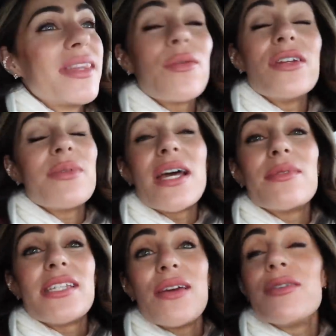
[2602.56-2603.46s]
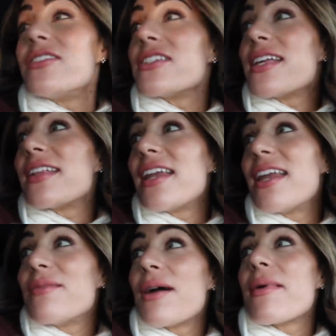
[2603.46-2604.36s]
They wouldn't have been able to hear what you just said then
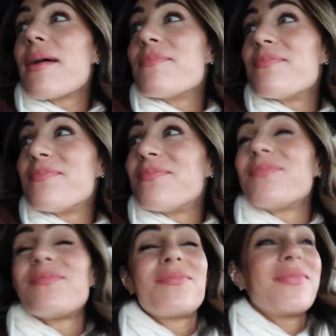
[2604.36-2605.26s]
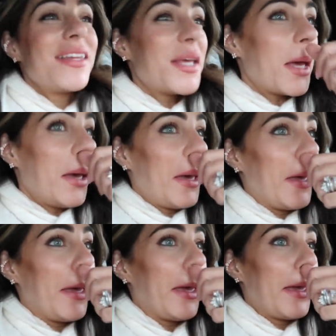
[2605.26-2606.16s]
anyway, babe.
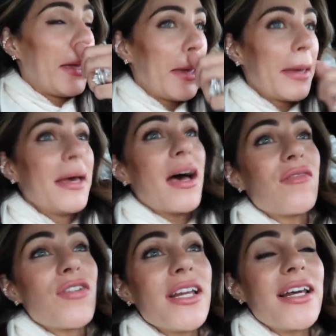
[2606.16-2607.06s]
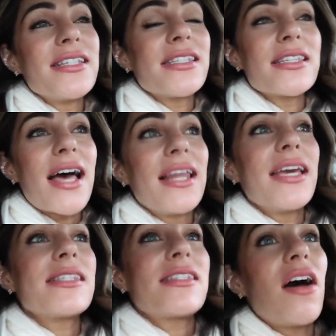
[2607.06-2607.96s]
I've realised as Ali
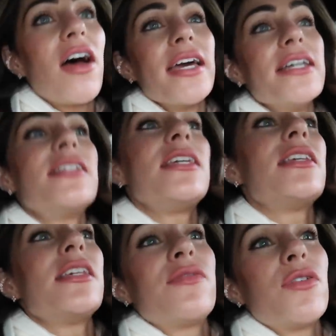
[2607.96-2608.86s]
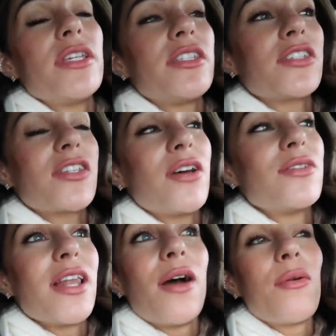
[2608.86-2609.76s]
gets tired, his voice just
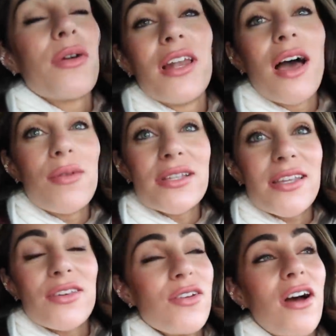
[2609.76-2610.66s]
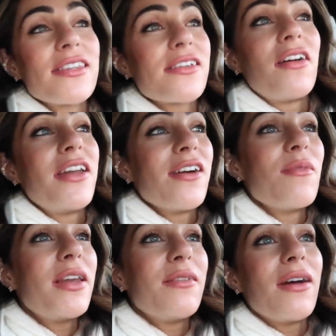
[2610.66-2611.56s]
goes lower and lower, so you guys can't hear
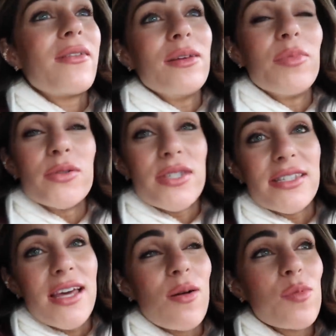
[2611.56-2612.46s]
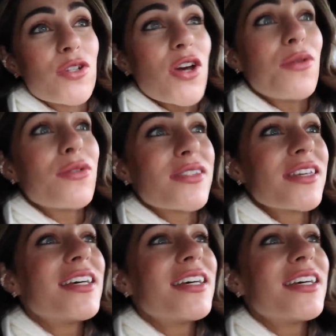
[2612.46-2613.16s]
him anyway when he pulls his terrible jokes.